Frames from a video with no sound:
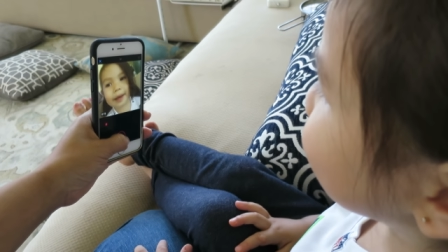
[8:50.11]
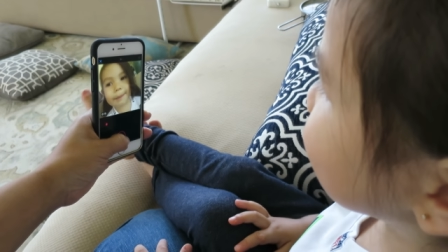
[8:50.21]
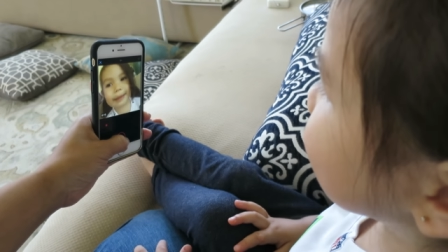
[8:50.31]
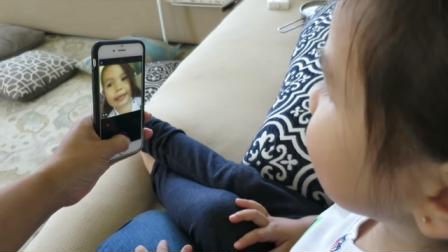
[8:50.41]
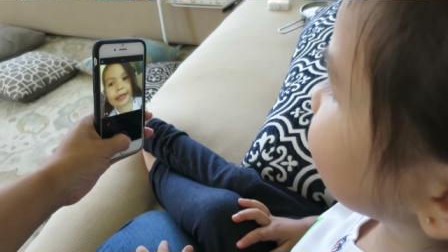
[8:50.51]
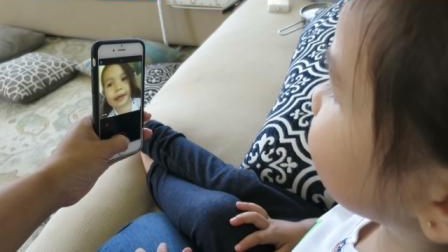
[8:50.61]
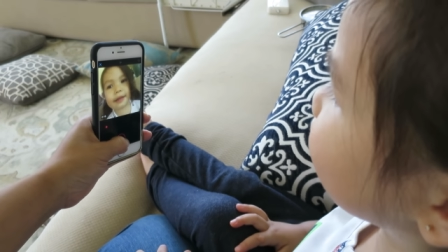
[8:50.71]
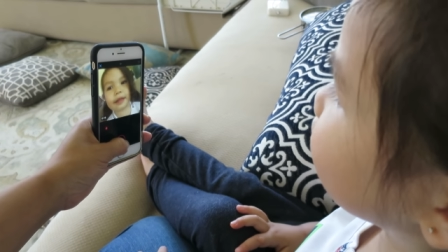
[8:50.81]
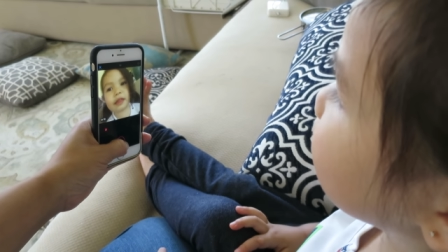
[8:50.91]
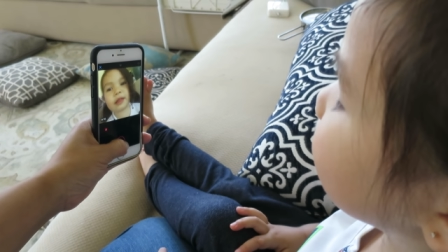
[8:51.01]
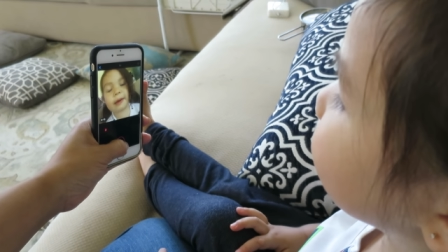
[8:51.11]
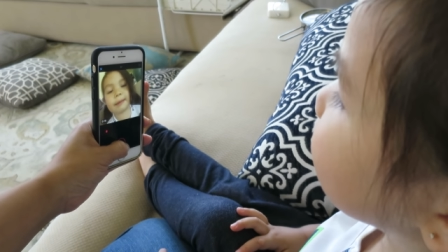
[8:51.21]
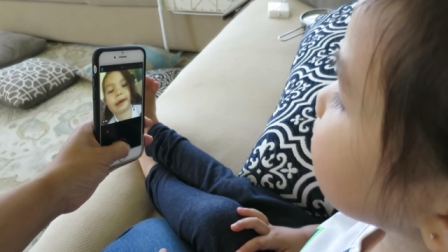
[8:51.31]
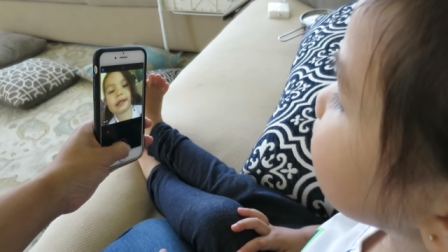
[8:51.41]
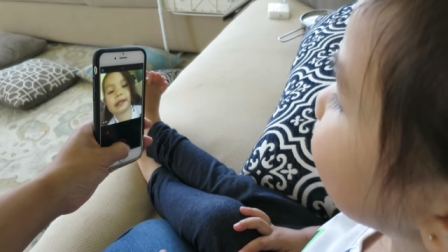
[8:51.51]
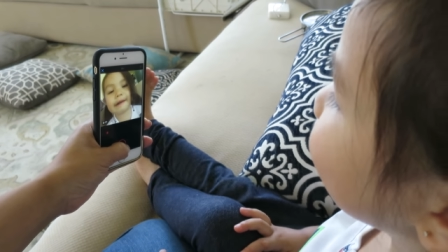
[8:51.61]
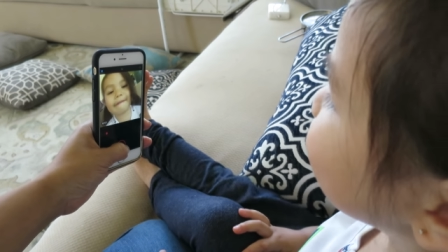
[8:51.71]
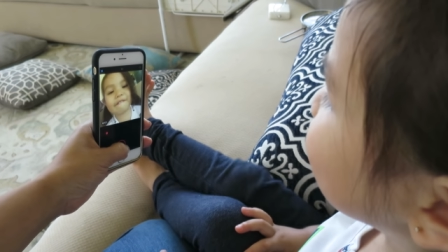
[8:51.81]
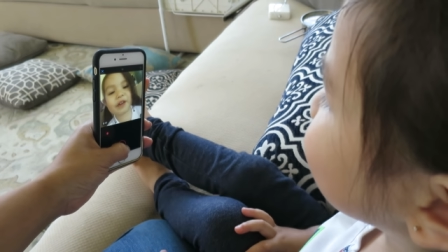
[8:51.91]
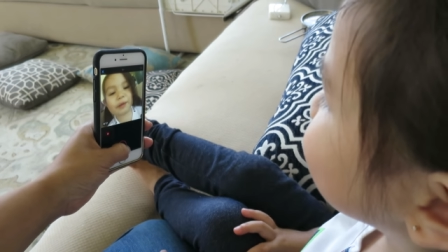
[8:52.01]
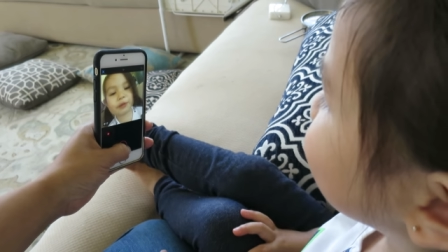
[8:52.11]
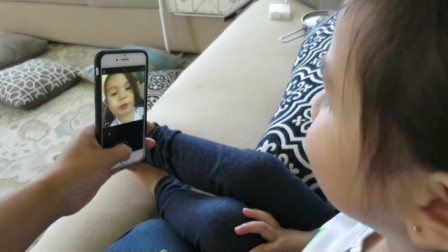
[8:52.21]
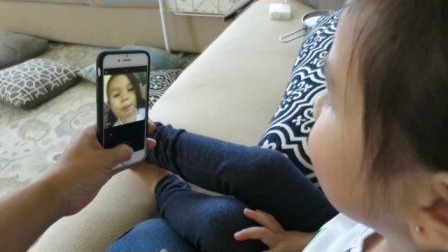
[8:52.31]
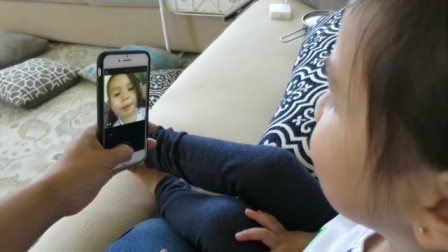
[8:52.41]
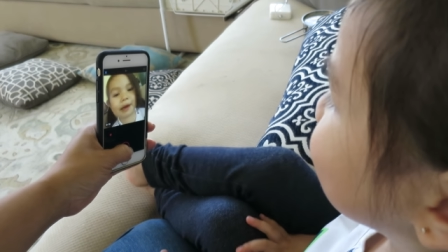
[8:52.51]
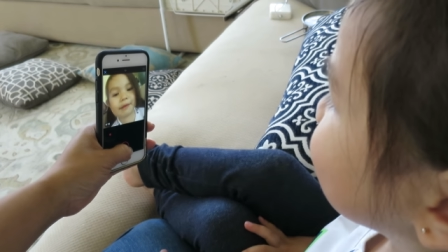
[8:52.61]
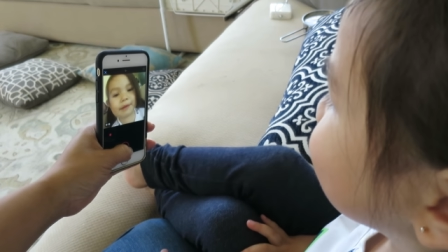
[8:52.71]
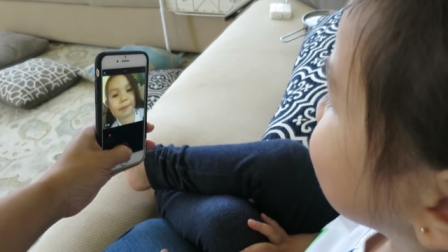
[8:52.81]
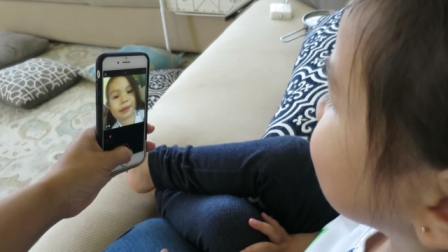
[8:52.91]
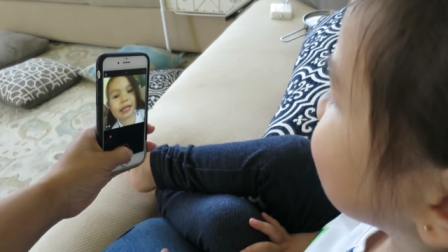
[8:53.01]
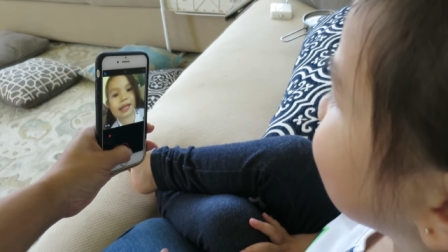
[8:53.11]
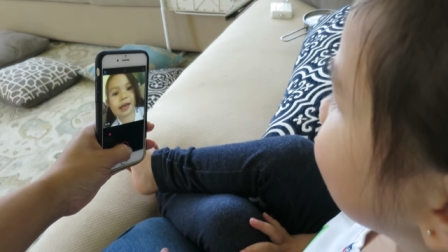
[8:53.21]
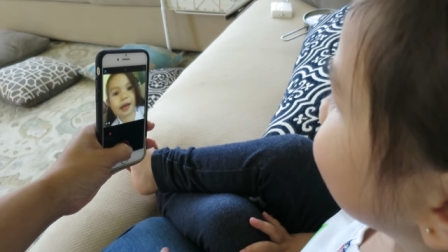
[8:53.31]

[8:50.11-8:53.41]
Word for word: Because it's so much fun to play with me.